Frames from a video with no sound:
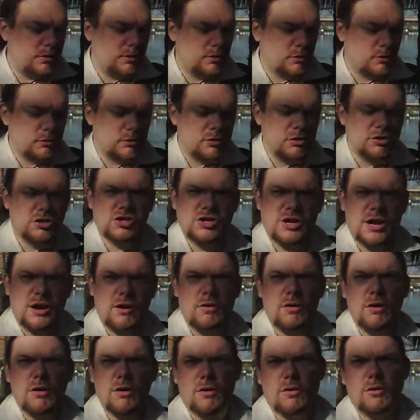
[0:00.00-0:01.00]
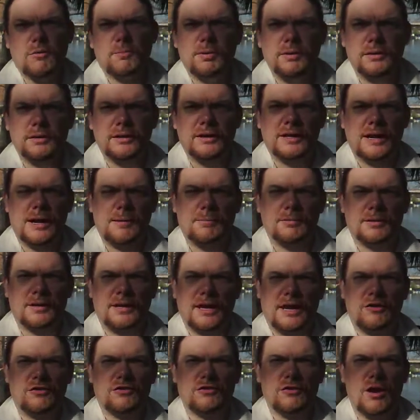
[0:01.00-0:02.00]
you either go to Share or built-in
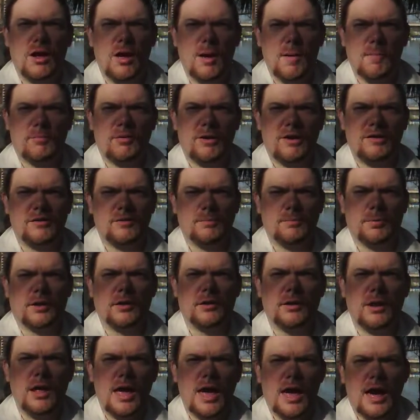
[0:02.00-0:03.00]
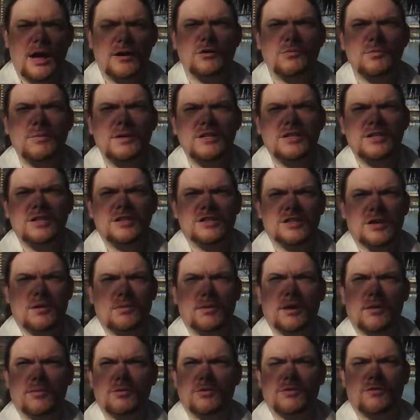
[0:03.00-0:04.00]
application, press the button, and immediately it's
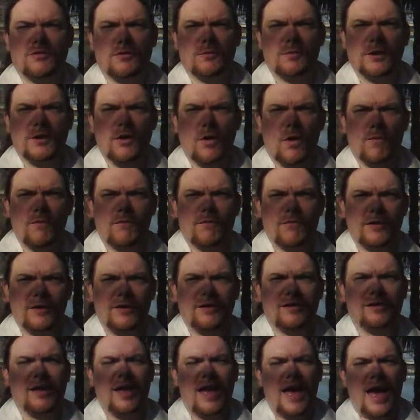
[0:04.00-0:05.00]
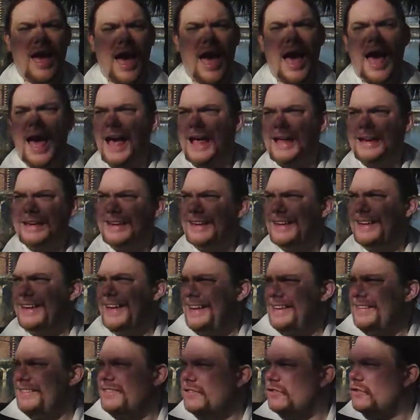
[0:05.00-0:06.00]
coming up to you from a conference. And
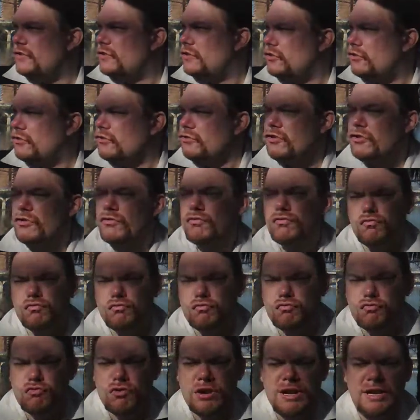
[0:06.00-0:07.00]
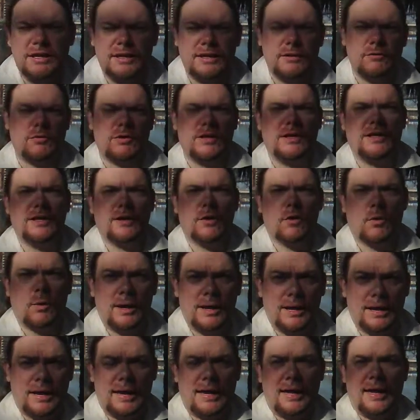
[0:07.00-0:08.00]
it's just really
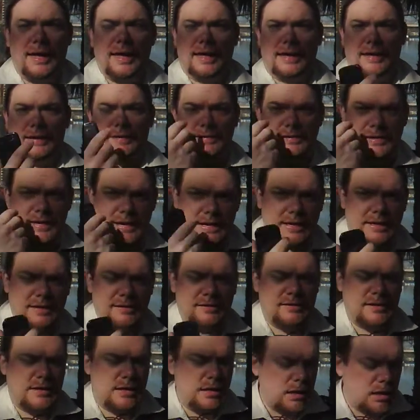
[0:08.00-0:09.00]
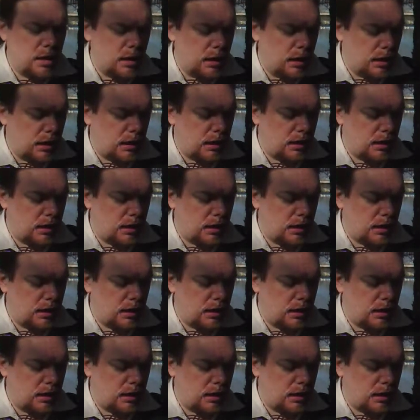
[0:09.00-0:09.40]
quick, it's easy.